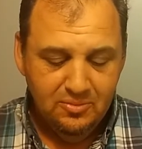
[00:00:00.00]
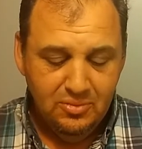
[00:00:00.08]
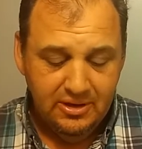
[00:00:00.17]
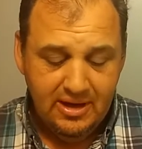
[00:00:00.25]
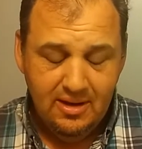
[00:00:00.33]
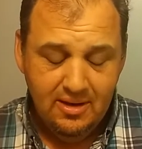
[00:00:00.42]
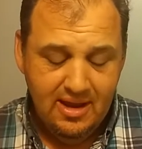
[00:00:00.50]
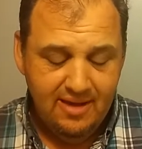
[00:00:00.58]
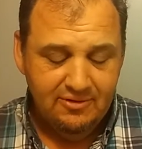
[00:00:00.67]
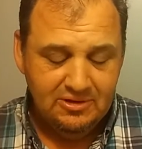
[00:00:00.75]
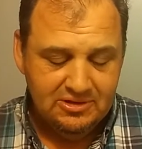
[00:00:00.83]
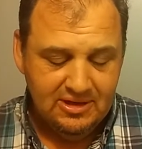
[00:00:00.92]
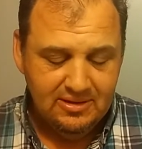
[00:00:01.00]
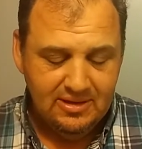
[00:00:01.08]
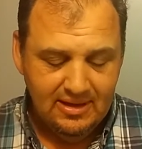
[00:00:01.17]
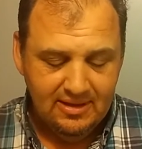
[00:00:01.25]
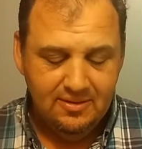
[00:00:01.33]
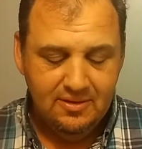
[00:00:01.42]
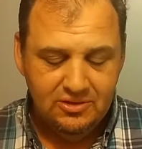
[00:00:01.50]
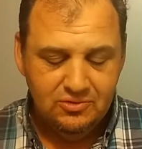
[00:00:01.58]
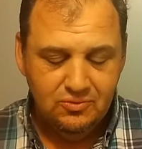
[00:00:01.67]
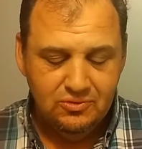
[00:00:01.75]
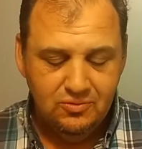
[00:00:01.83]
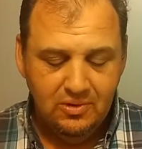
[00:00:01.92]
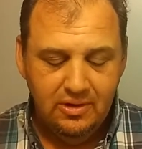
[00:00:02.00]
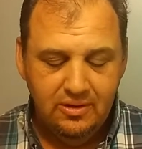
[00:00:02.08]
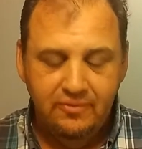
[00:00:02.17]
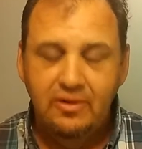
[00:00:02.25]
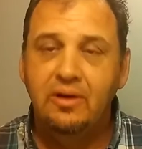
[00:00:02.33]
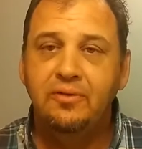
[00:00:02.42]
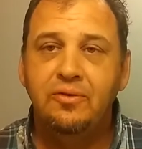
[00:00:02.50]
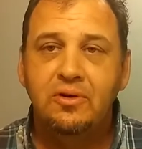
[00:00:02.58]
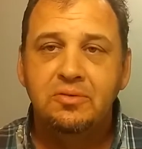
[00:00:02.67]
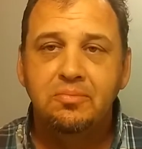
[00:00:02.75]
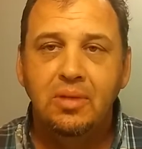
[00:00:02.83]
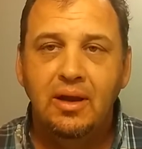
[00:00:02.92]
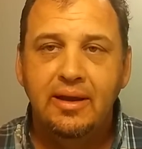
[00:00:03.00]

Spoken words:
But having said that, this was one of the very first